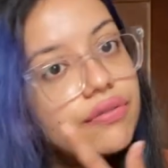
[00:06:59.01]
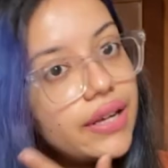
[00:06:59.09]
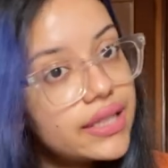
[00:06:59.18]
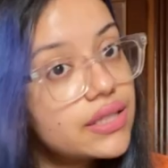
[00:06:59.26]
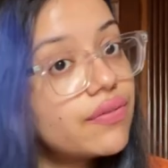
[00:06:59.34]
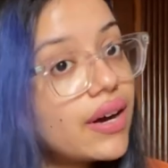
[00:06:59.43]

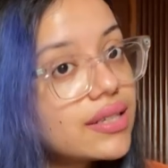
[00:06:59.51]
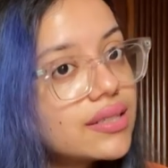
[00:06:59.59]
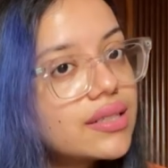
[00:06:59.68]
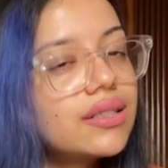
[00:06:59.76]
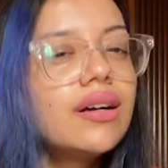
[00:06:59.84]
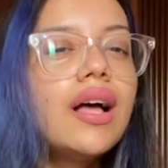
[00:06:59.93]
fades
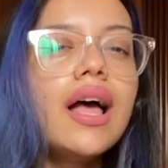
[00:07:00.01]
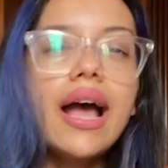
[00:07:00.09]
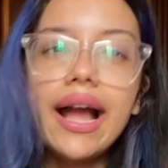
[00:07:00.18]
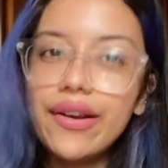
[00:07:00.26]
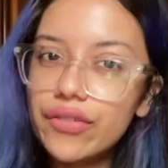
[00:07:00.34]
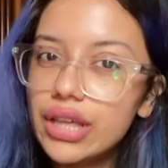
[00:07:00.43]
faster
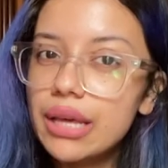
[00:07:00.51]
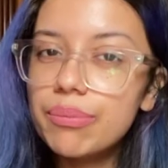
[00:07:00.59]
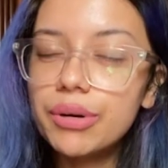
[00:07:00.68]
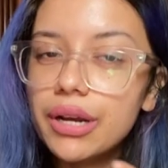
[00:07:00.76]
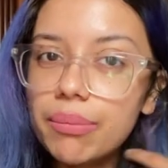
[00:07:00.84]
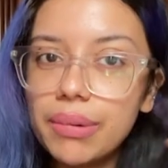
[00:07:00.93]
and you have to keep
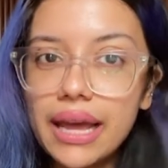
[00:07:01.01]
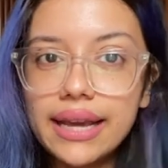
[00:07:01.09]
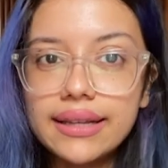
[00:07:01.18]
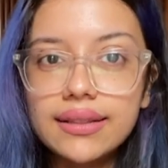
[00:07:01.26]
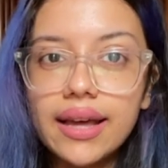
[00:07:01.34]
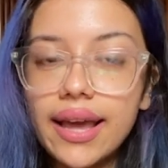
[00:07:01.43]

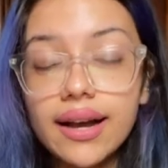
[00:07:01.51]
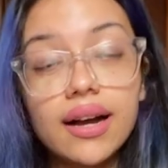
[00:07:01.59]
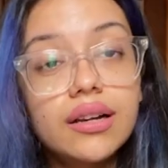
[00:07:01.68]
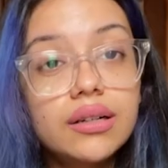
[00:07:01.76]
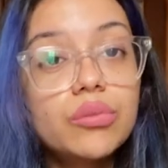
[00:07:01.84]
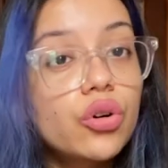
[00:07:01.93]
reapplying the hair
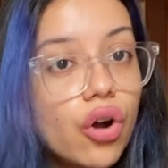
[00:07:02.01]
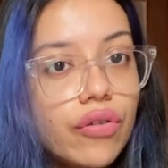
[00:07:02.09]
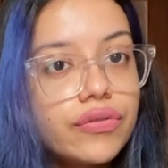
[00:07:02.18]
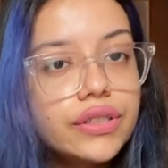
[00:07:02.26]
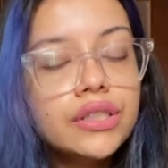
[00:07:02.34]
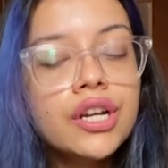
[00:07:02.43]
color more
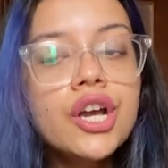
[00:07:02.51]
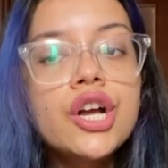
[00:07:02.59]
often.